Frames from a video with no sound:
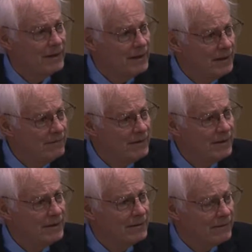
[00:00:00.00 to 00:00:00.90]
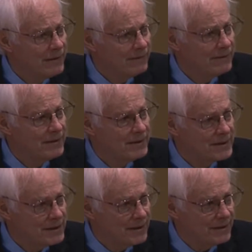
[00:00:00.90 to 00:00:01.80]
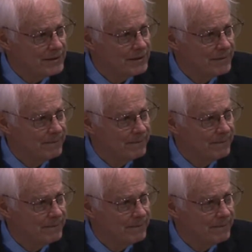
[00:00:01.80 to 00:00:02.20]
even if never discussed.